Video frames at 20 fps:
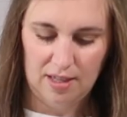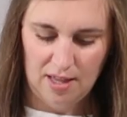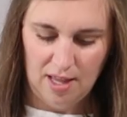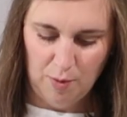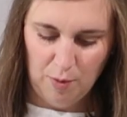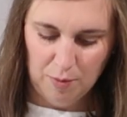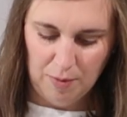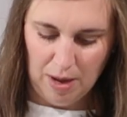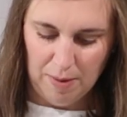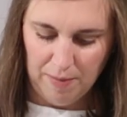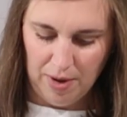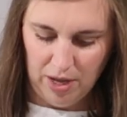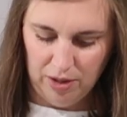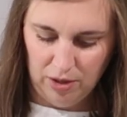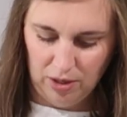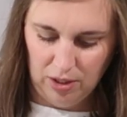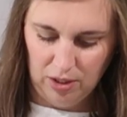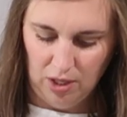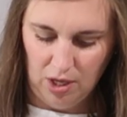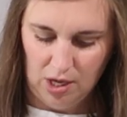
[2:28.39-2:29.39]
and then when my
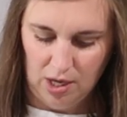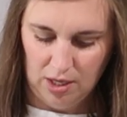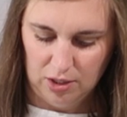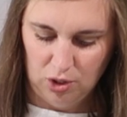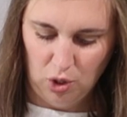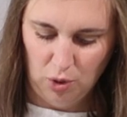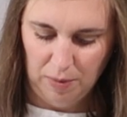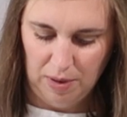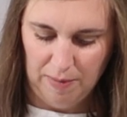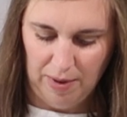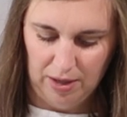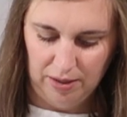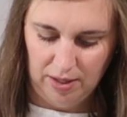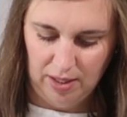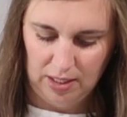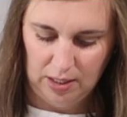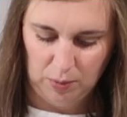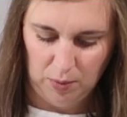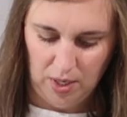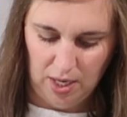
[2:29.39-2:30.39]
mother-in-law told me about
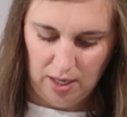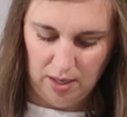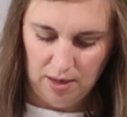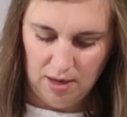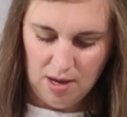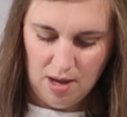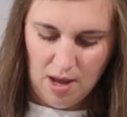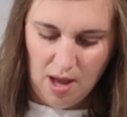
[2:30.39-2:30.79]
this one,